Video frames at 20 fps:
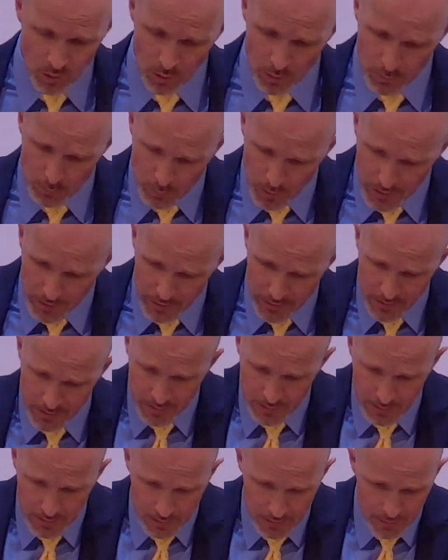But it,
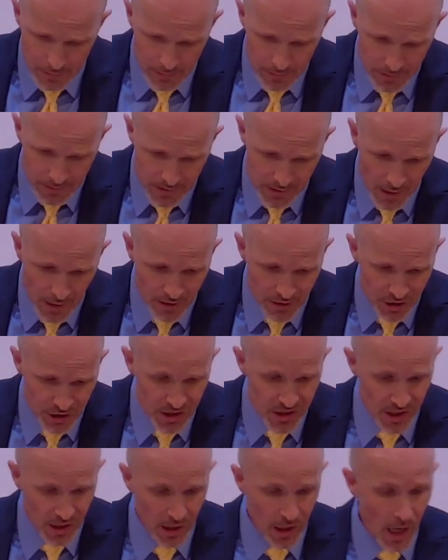it's not just
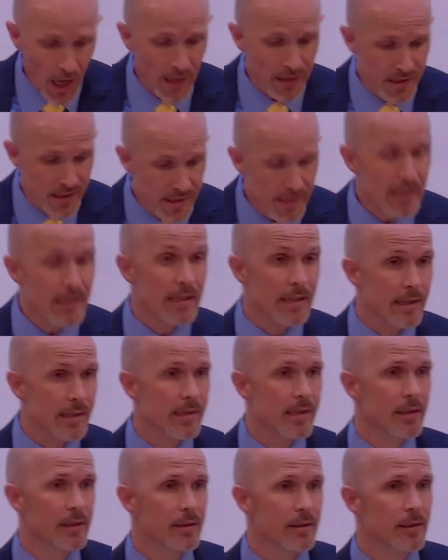that God sees,
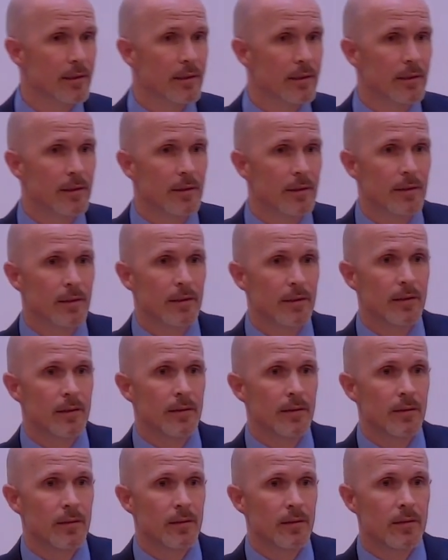
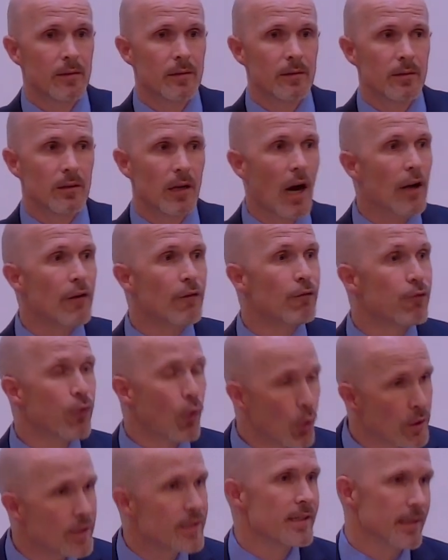God
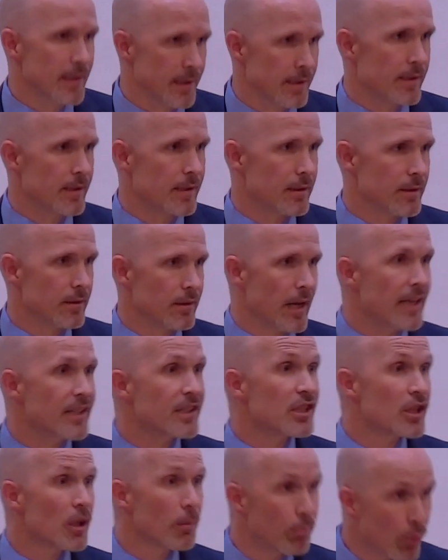foresees.
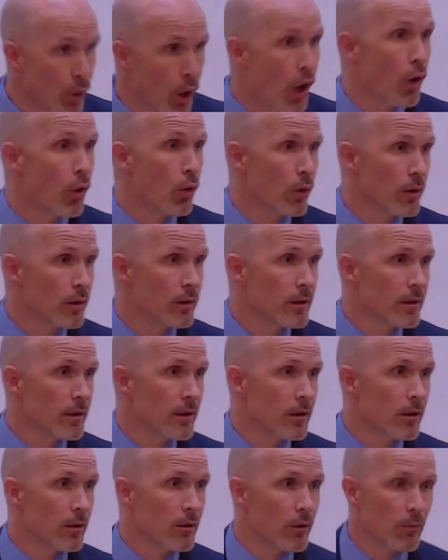That's the pro
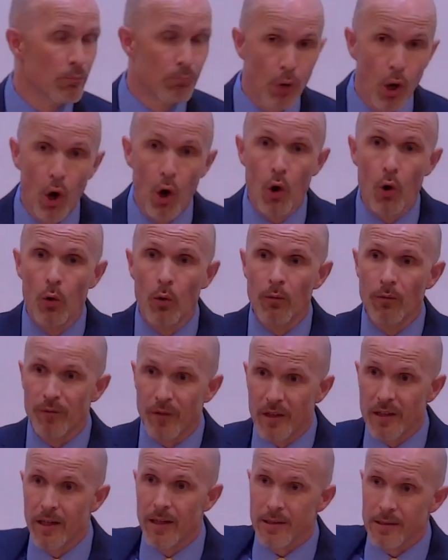
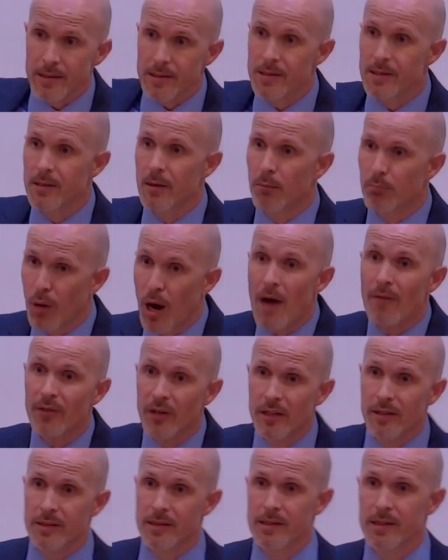providence,
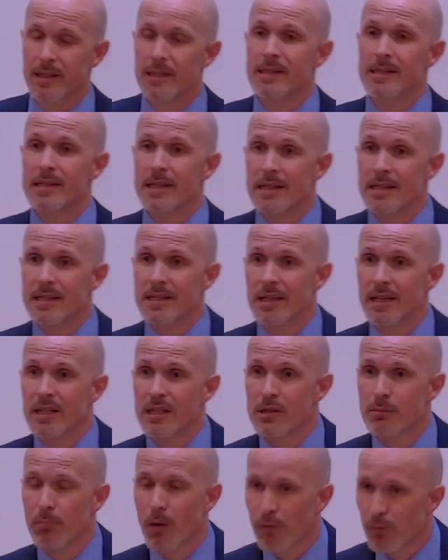providence. He sees
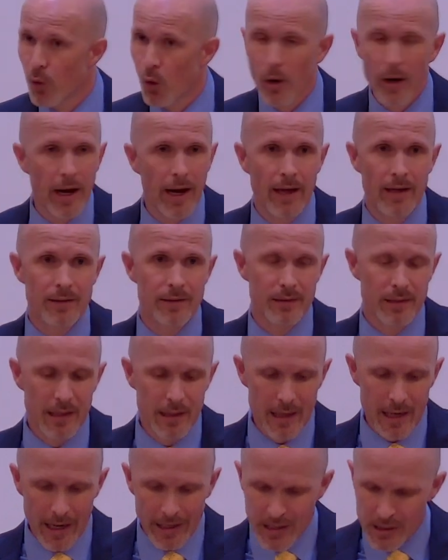things beforehand.
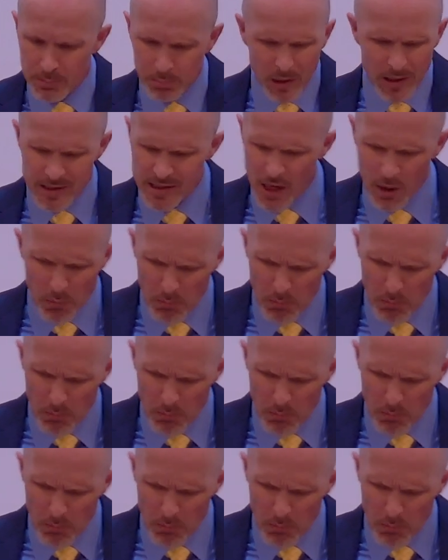And this plays out